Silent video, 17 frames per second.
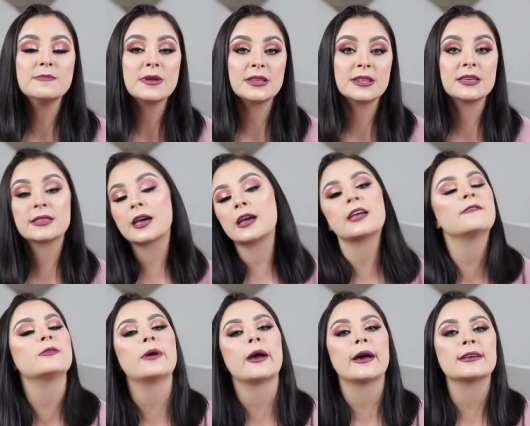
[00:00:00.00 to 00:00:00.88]
Meaning that
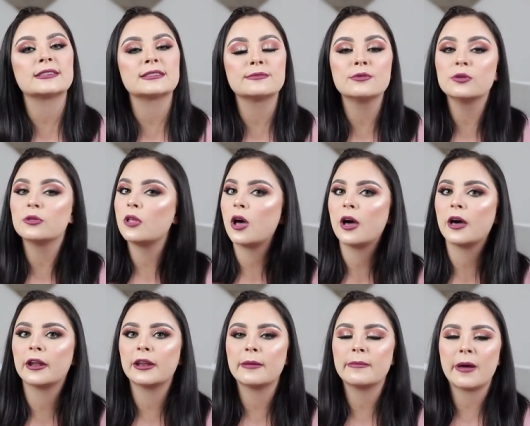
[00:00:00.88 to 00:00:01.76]
if you asked
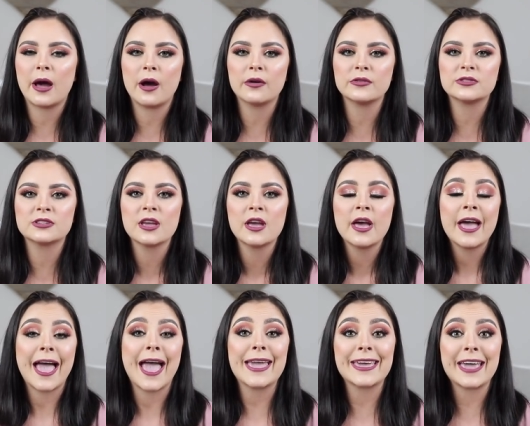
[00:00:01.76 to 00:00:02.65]
Mulan about
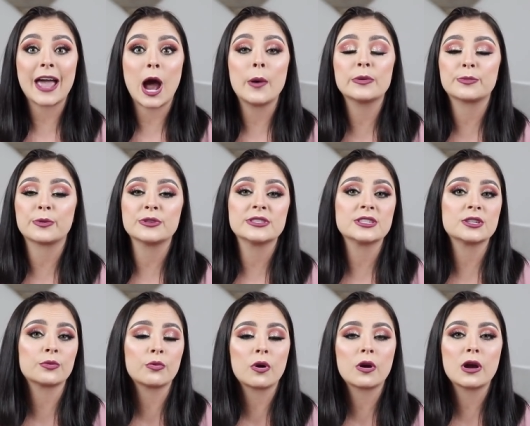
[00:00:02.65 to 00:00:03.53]
hanging out with
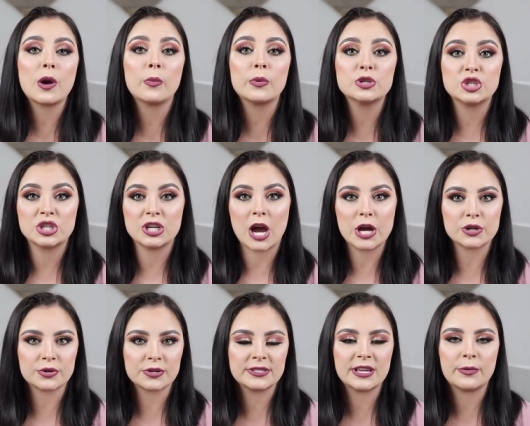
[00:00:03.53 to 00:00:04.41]
Princess Aurora, would she
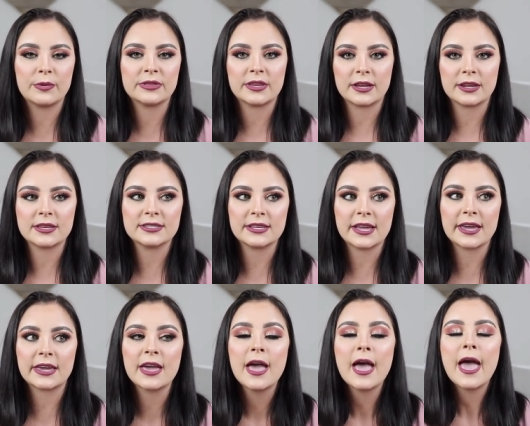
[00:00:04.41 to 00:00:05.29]
understand what that is
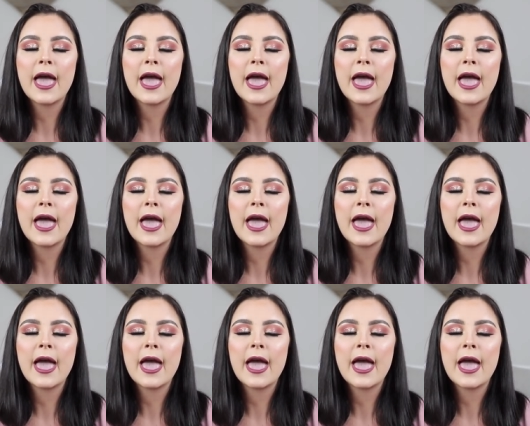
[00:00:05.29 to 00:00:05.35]
like?